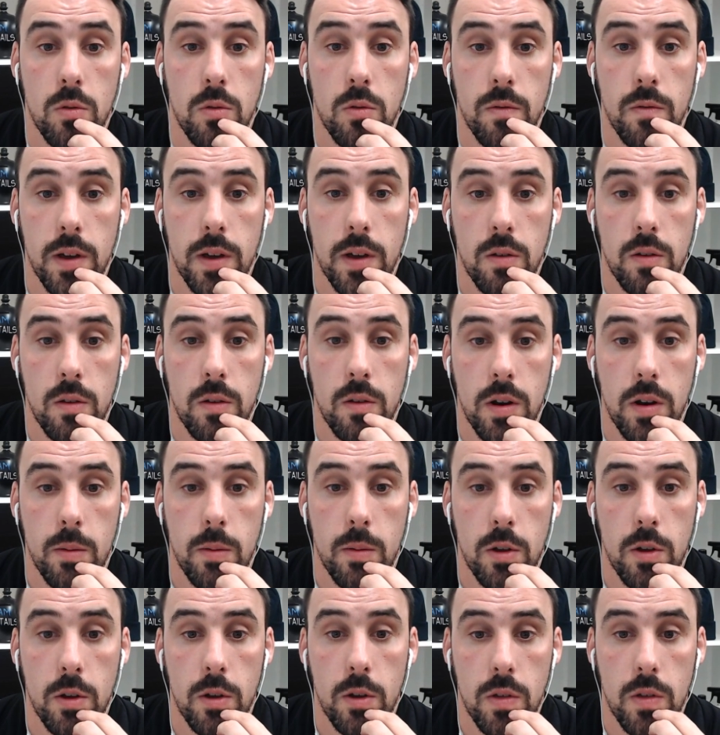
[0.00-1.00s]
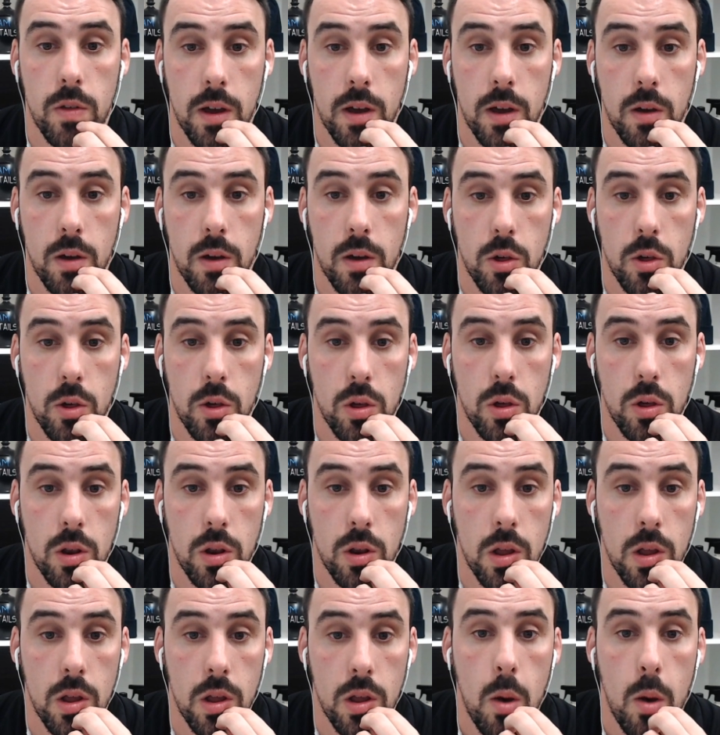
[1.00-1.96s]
So thank you very much for that question.